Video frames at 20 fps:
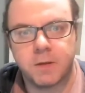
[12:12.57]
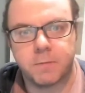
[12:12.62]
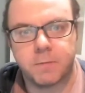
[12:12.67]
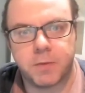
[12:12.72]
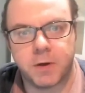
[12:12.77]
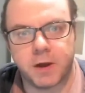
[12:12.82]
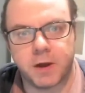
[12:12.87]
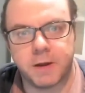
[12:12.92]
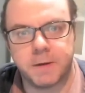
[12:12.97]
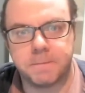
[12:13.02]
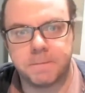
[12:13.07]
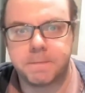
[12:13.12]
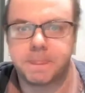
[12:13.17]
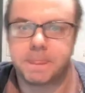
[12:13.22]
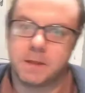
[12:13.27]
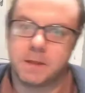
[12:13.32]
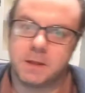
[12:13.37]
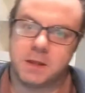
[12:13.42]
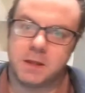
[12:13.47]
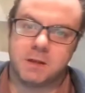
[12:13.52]
But
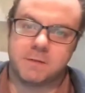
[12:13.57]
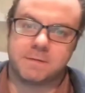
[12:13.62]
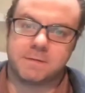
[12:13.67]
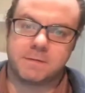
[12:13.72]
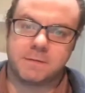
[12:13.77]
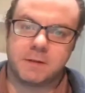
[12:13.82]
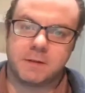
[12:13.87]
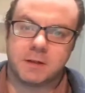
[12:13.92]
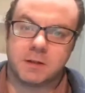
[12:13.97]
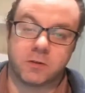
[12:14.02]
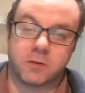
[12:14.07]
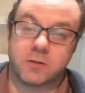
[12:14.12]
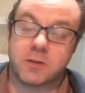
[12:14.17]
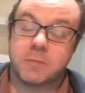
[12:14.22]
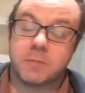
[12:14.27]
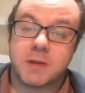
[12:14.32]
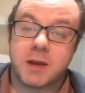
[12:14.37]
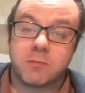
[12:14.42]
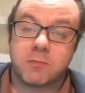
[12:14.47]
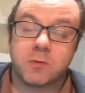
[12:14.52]
if
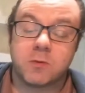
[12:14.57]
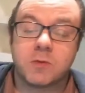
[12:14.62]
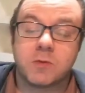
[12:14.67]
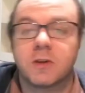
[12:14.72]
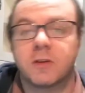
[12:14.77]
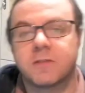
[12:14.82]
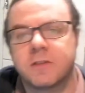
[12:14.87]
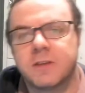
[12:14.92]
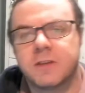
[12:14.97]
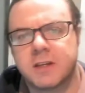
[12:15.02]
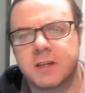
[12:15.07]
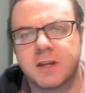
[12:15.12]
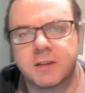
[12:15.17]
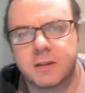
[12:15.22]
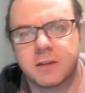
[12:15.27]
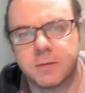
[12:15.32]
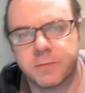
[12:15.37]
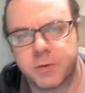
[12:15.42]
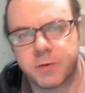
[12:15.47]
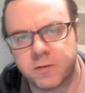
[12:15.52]
sometimes it results in the death
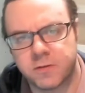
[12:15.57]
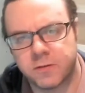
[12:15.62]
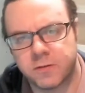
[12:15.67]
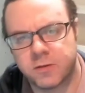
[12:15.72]
of the person.